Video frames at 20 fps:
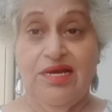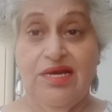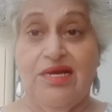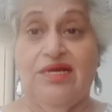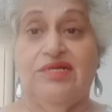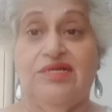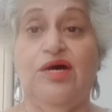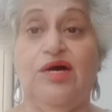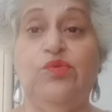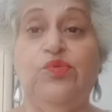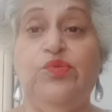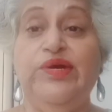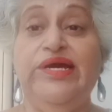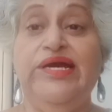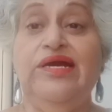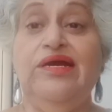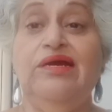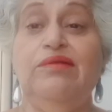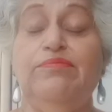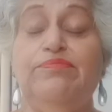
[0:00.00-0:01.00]
Now
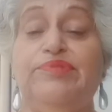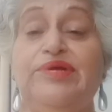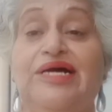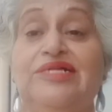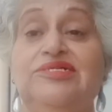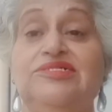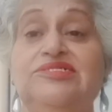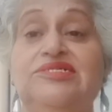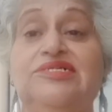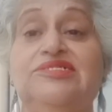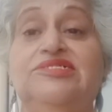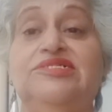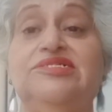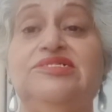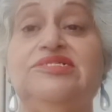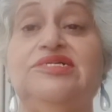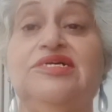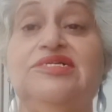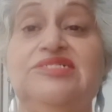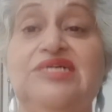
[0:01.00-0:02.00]
we, brothers and
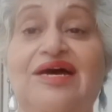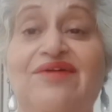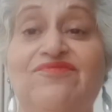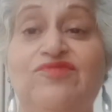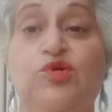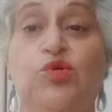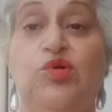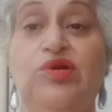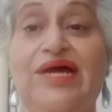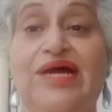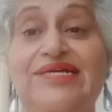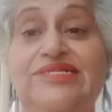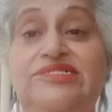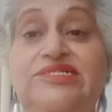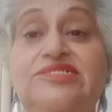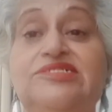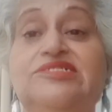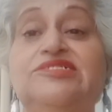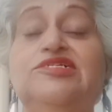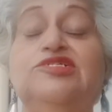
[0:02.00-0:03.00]
sisters, have no
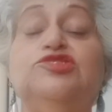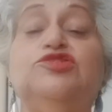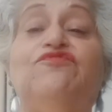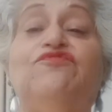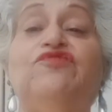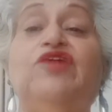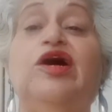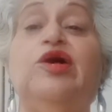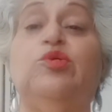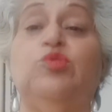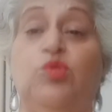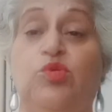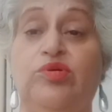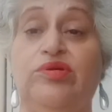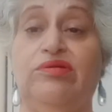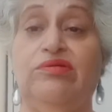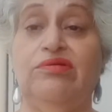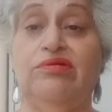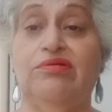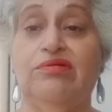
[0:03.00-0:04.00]
righteousness of our
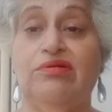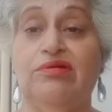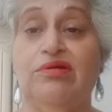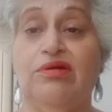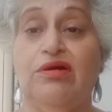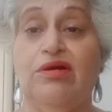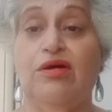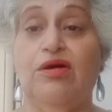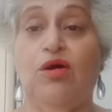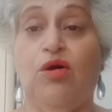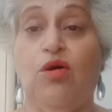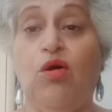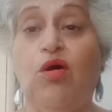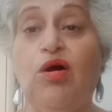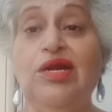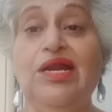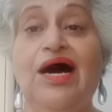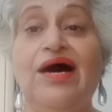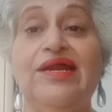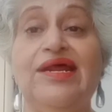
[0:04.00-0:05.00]
own.
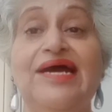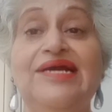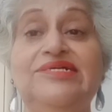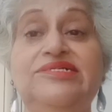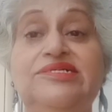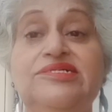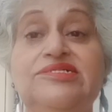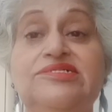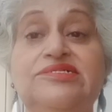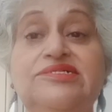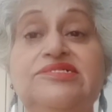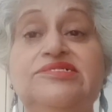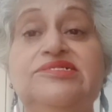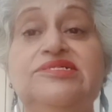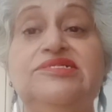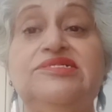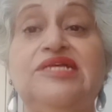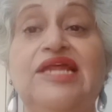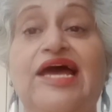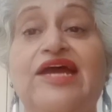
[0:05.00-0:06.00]
All our righteousness
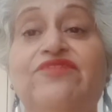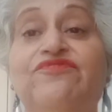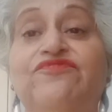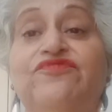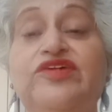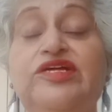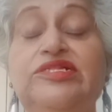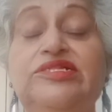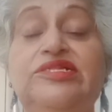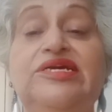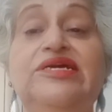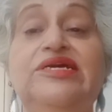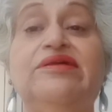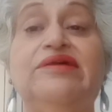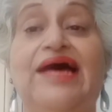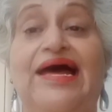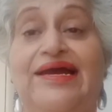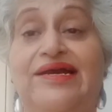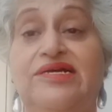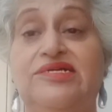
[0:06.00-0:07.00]
is like filthy
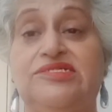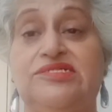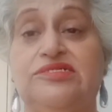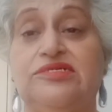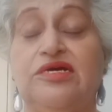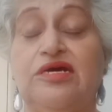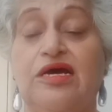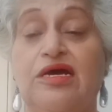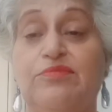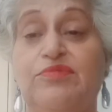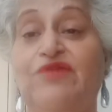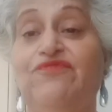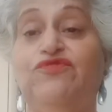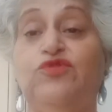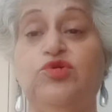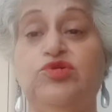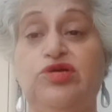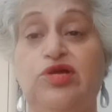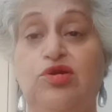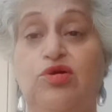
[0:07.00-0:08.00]
rags
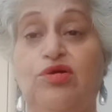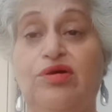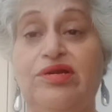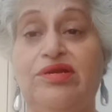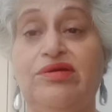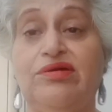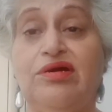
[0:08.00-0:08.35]
before the Lord.